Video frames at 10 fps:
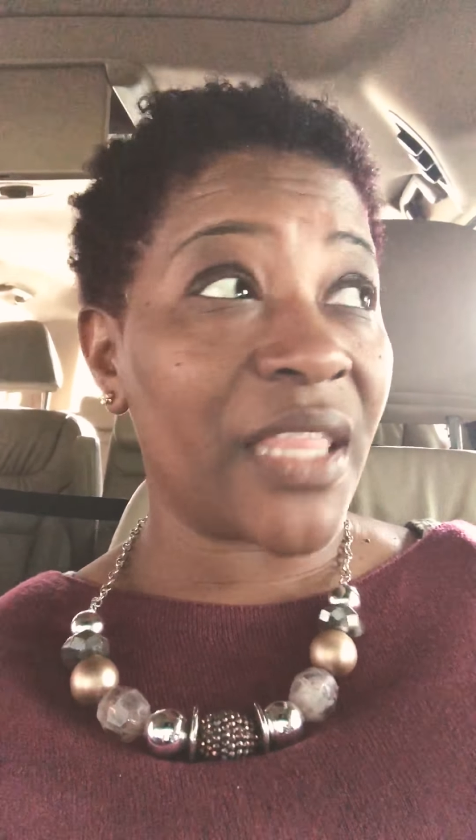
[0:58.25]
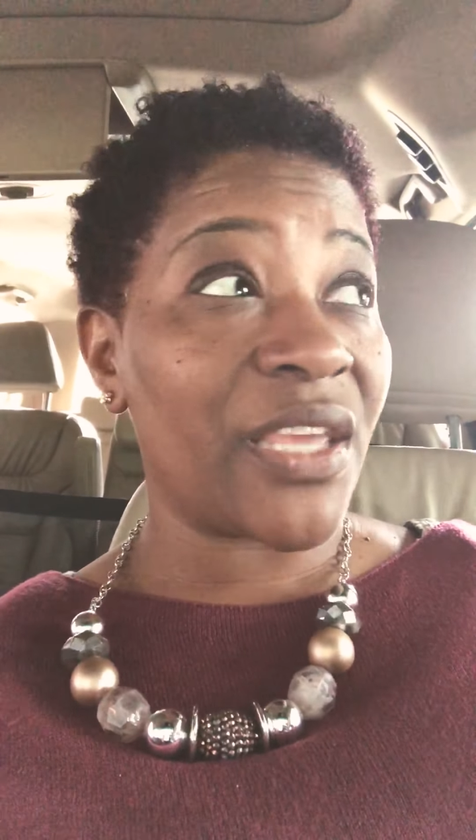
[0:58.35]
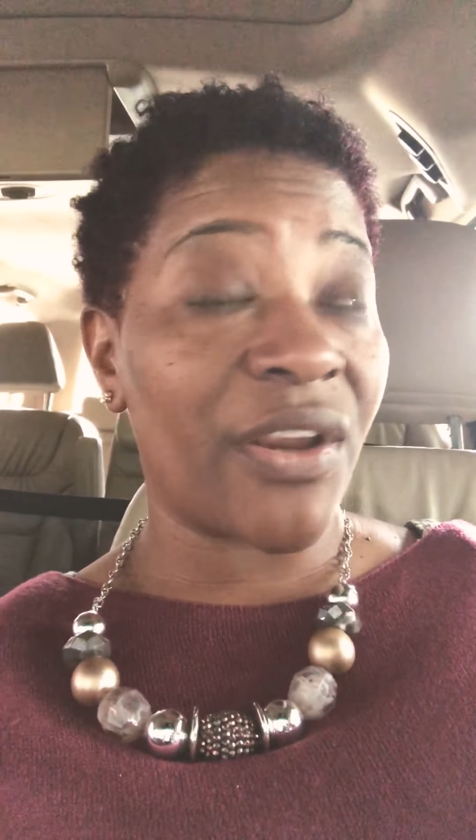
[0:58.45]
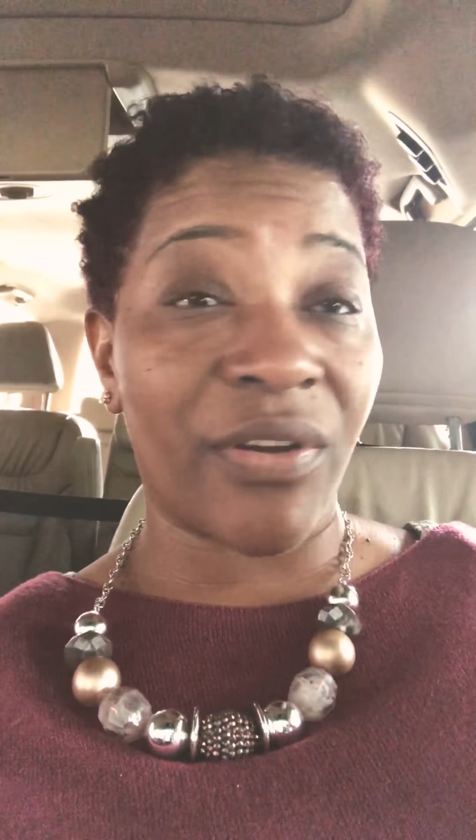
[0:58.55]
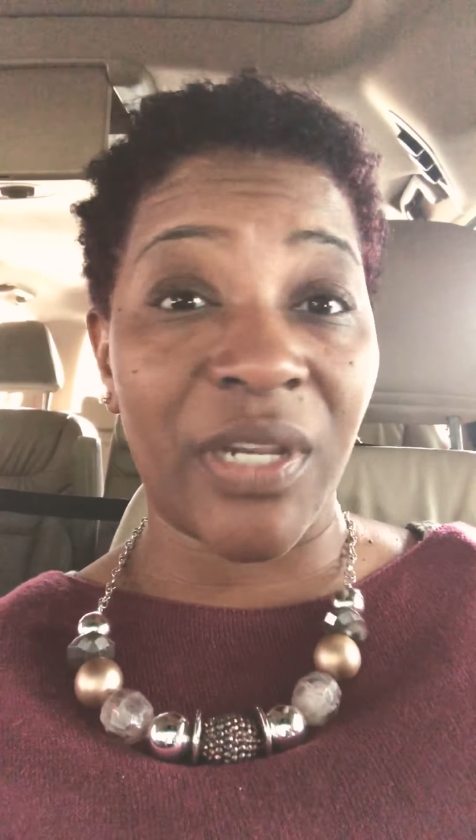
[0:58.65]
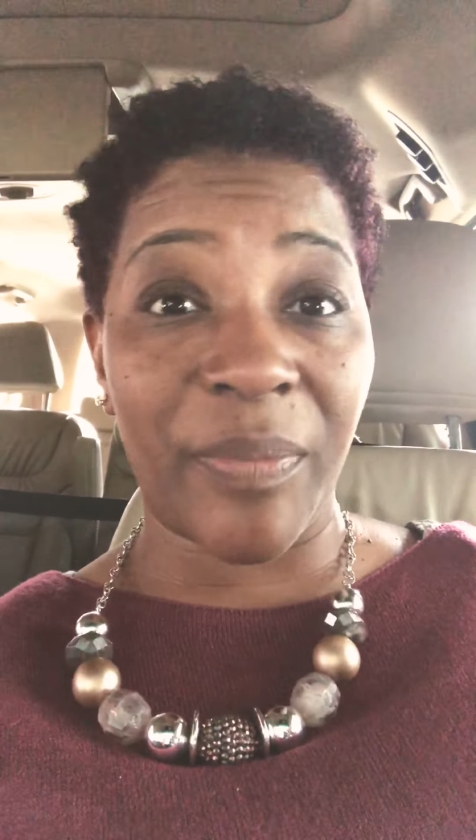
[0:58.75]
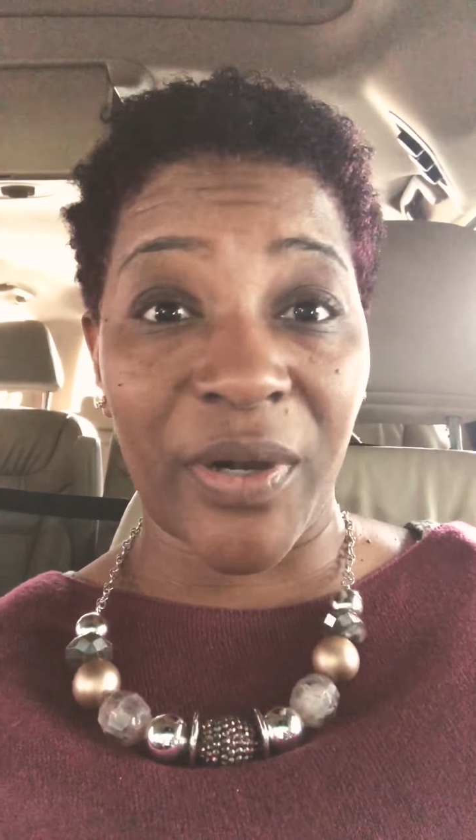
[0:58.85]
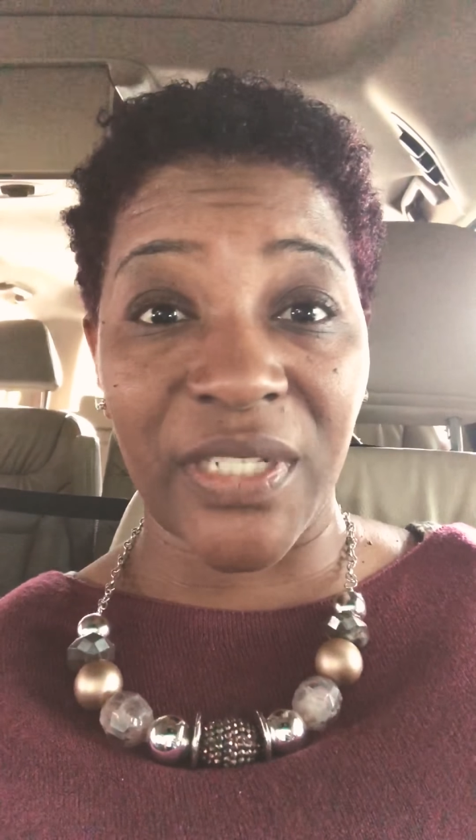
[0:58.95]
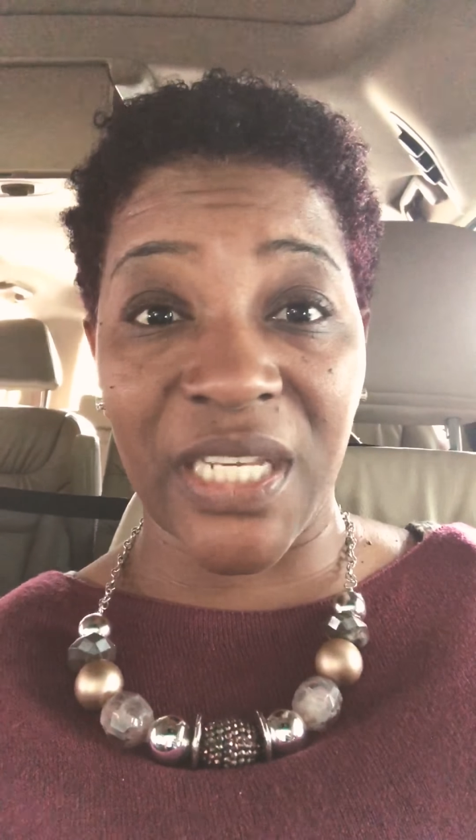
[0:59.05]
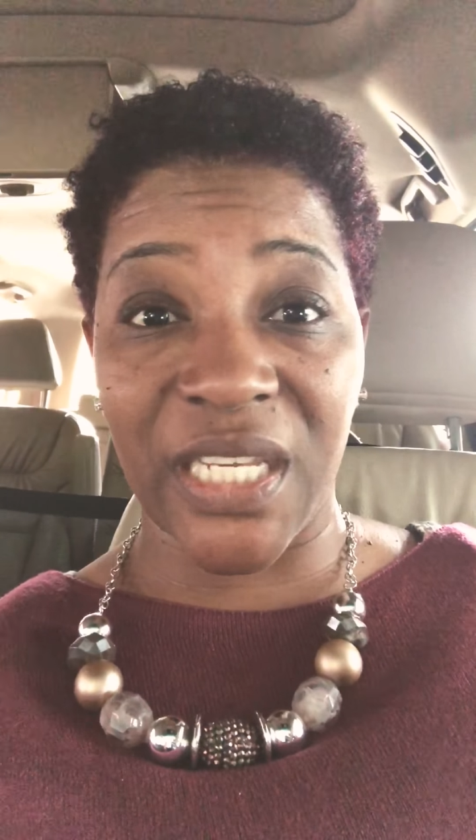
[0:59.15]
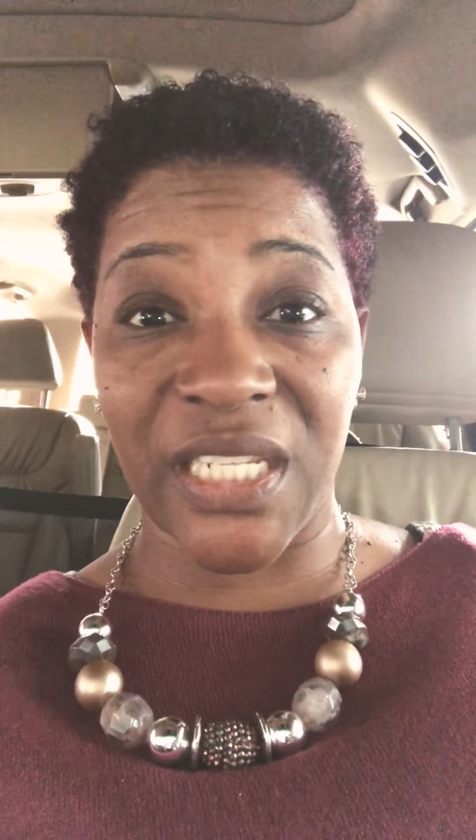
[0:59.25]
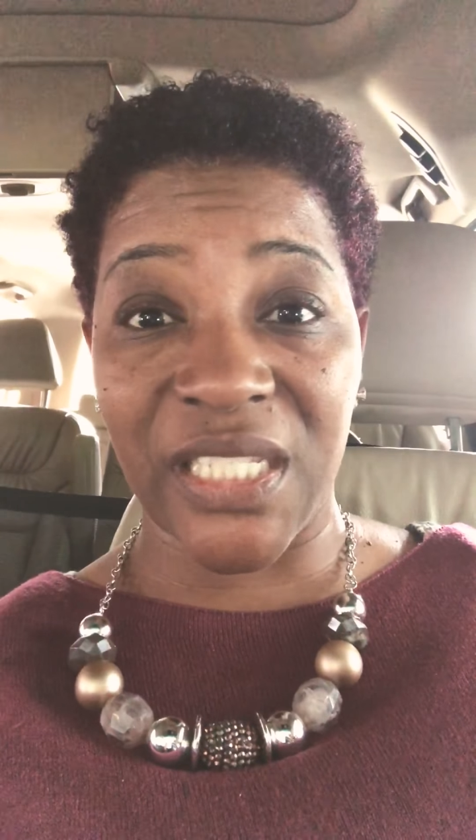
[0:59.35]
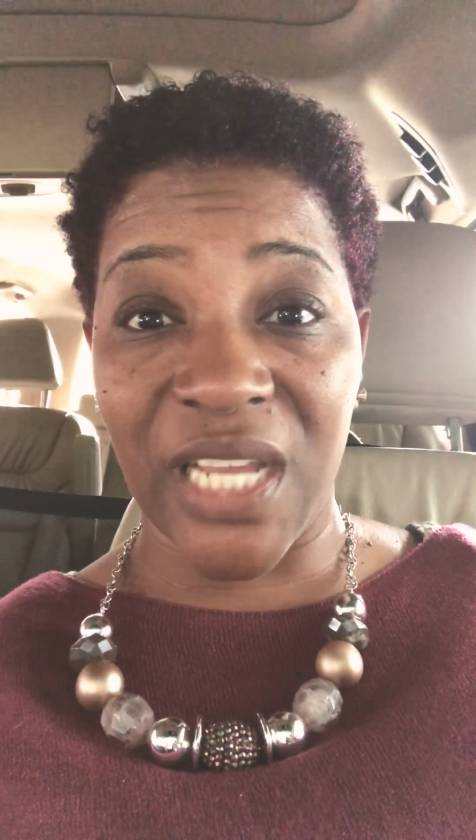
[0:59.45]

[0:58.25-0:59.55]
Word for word: The early bird ticket is